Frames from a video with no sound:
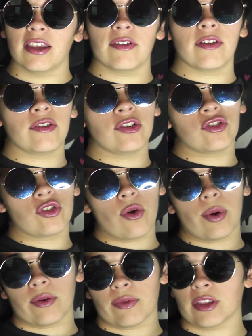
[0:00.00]
Even if you just
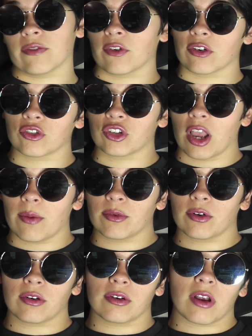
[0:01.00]
go and read the first
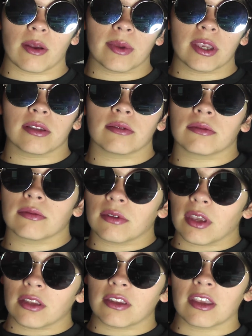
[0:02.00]
chapter, I mean,
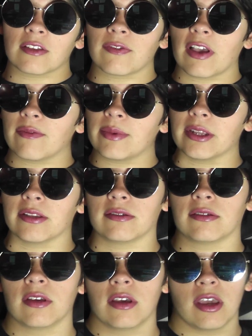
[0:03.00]
it takes 5
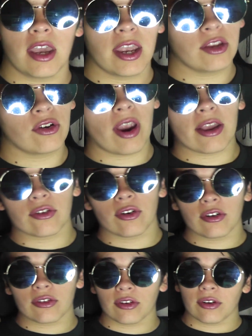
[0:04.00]
minutes and you're either
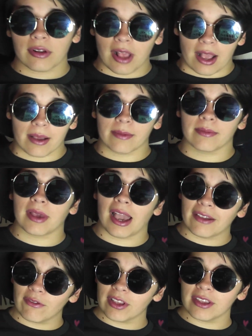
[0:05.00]
hooked or you're not.
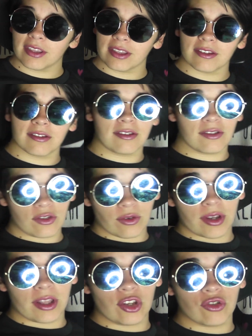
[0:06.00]
I really think this is a
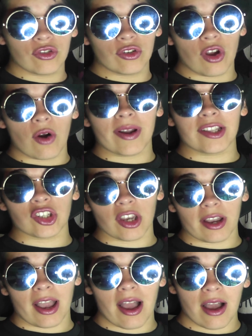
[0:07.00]
story that you should go and
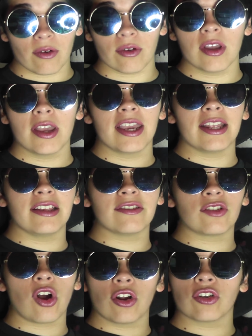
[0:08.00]
check out. It
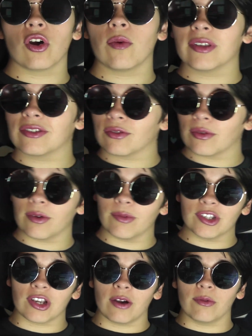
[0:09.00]
is an ongoing story,
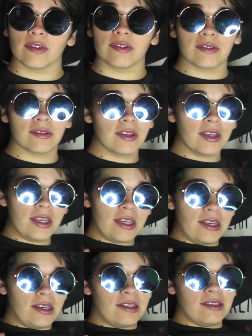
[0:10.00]
which I was
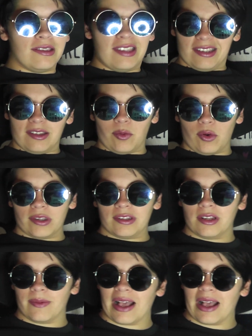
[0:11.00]
disappointed